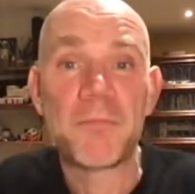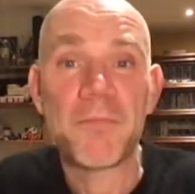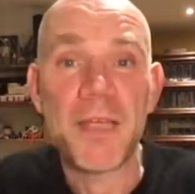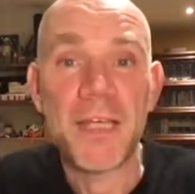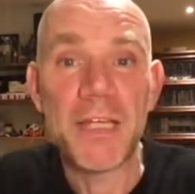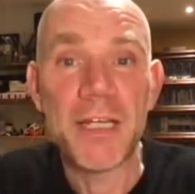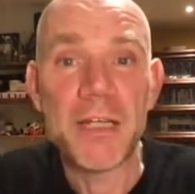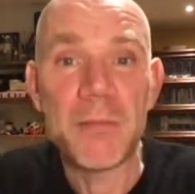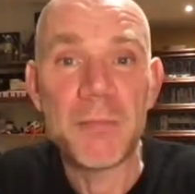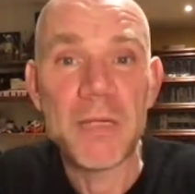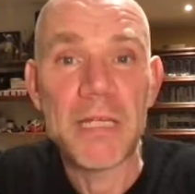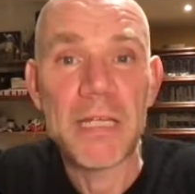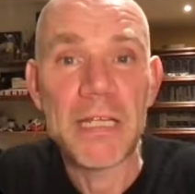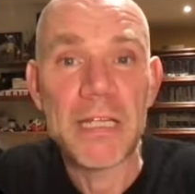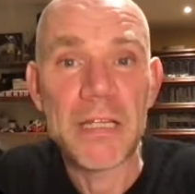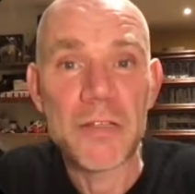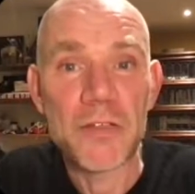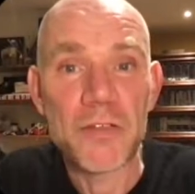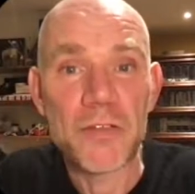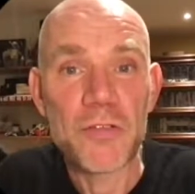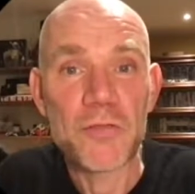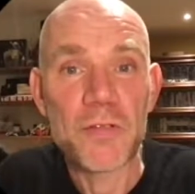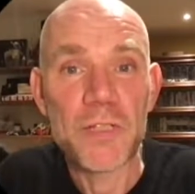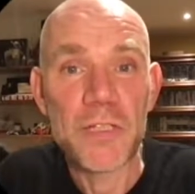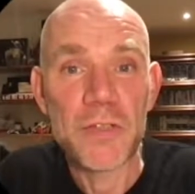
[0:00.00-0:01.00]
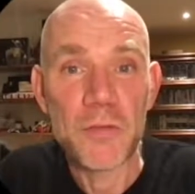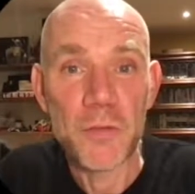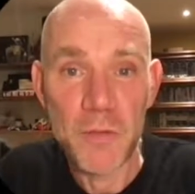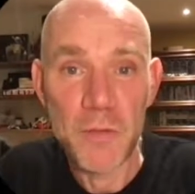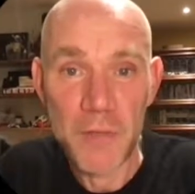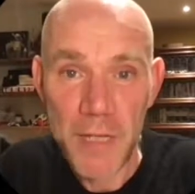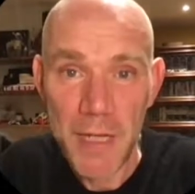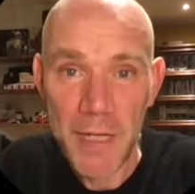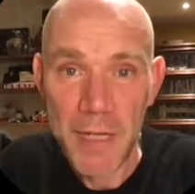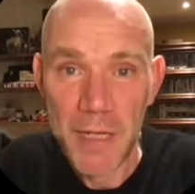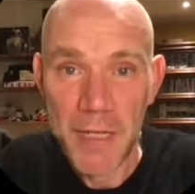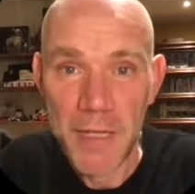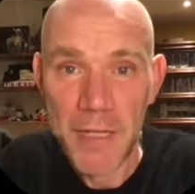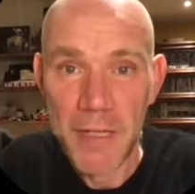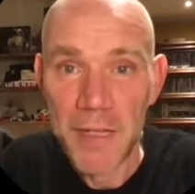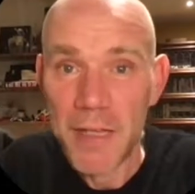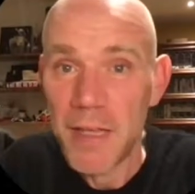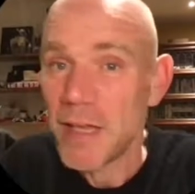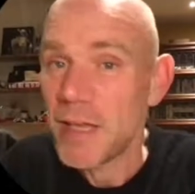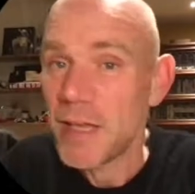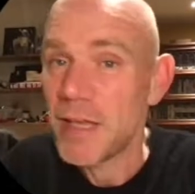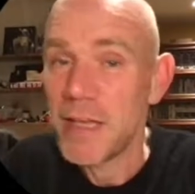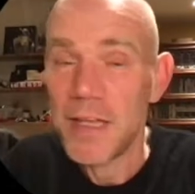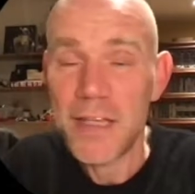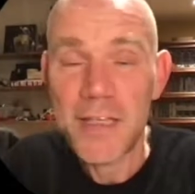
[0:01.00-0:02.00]
in the media industry today
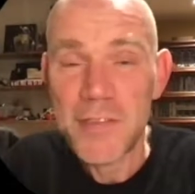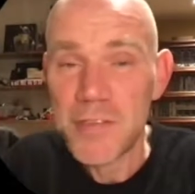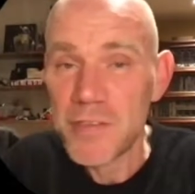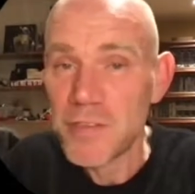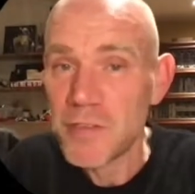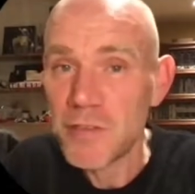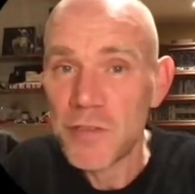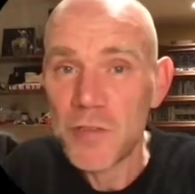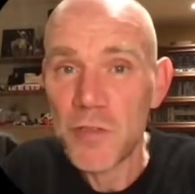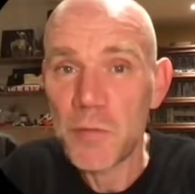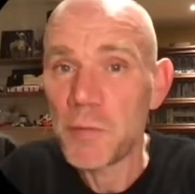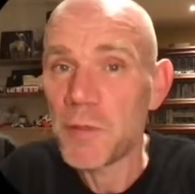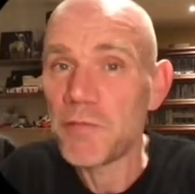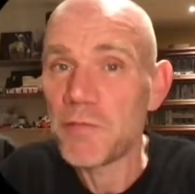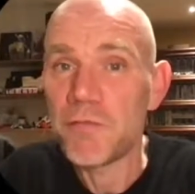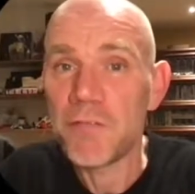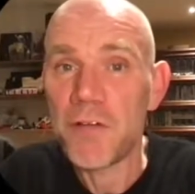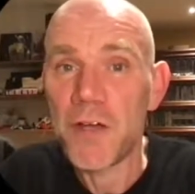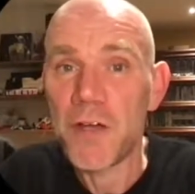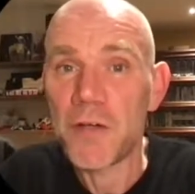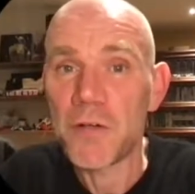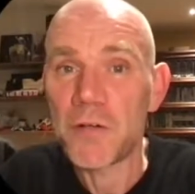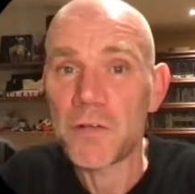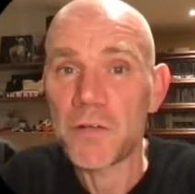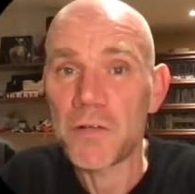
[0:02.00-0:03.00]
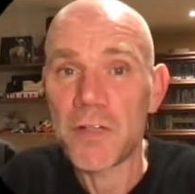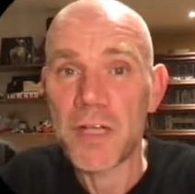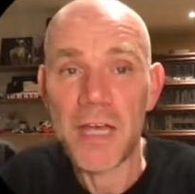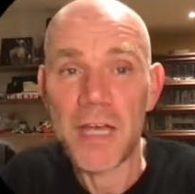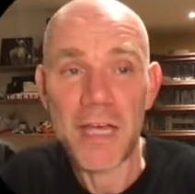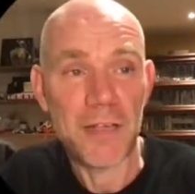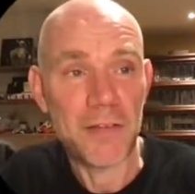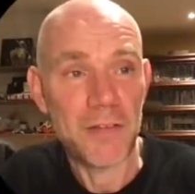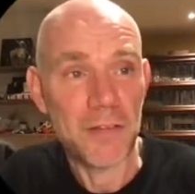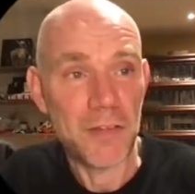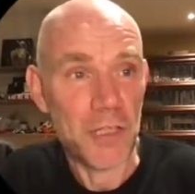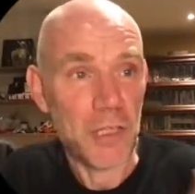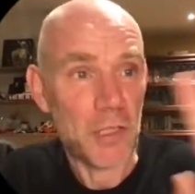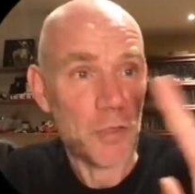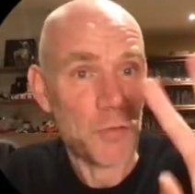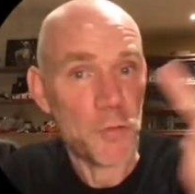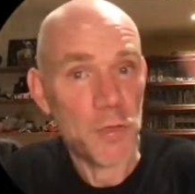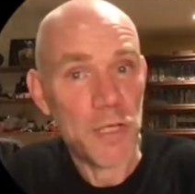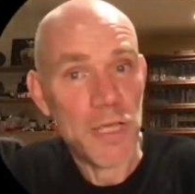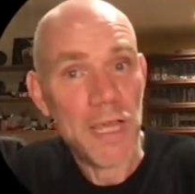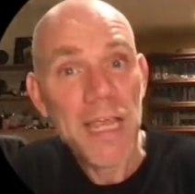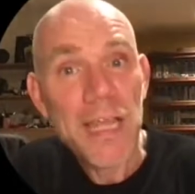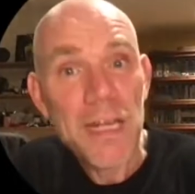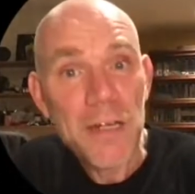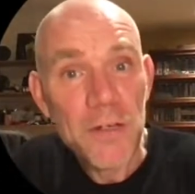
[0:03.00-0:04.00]
isn't to be found at the
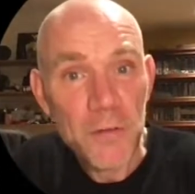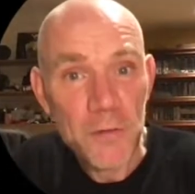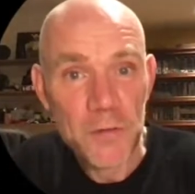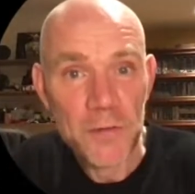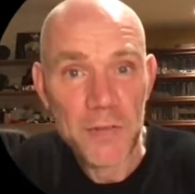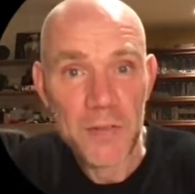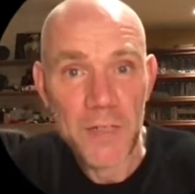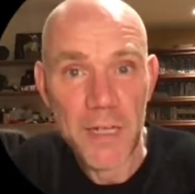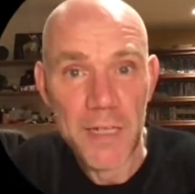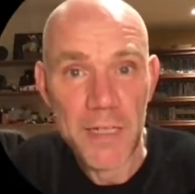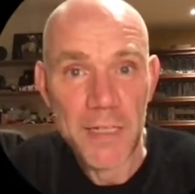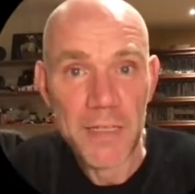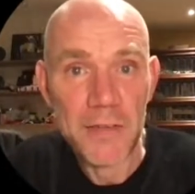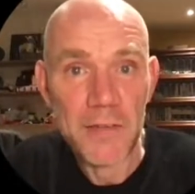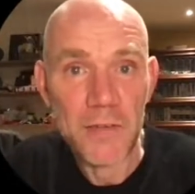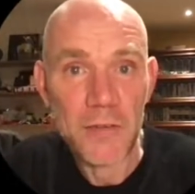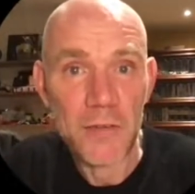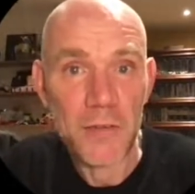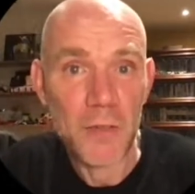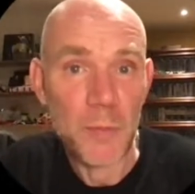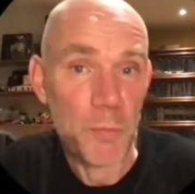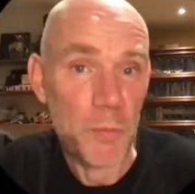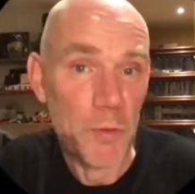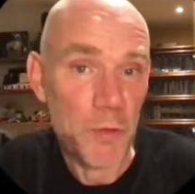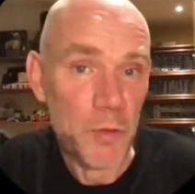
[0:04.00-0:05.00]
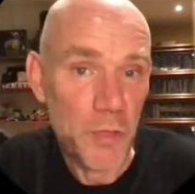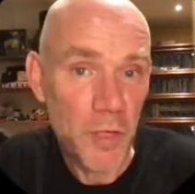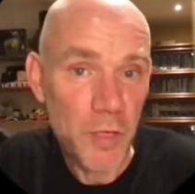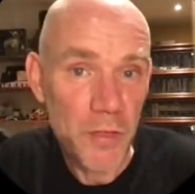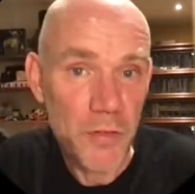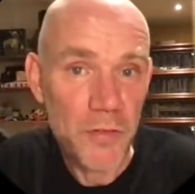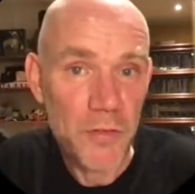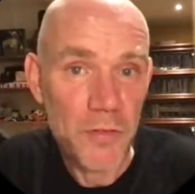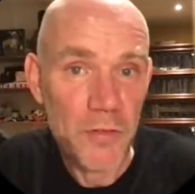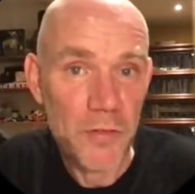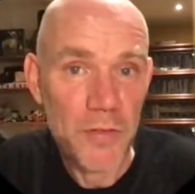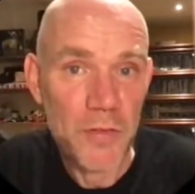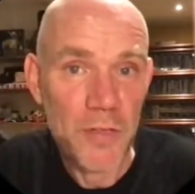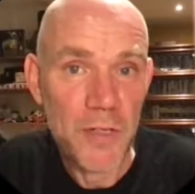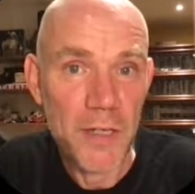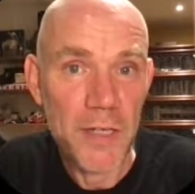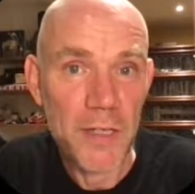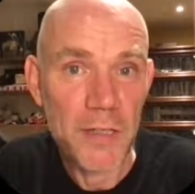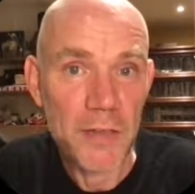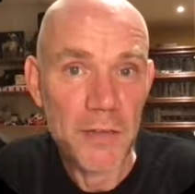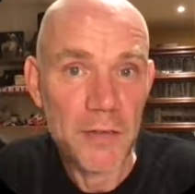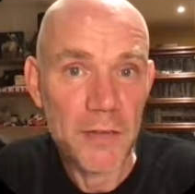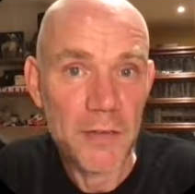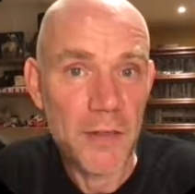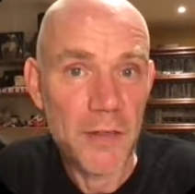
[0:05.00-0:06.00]
creator side, the production side,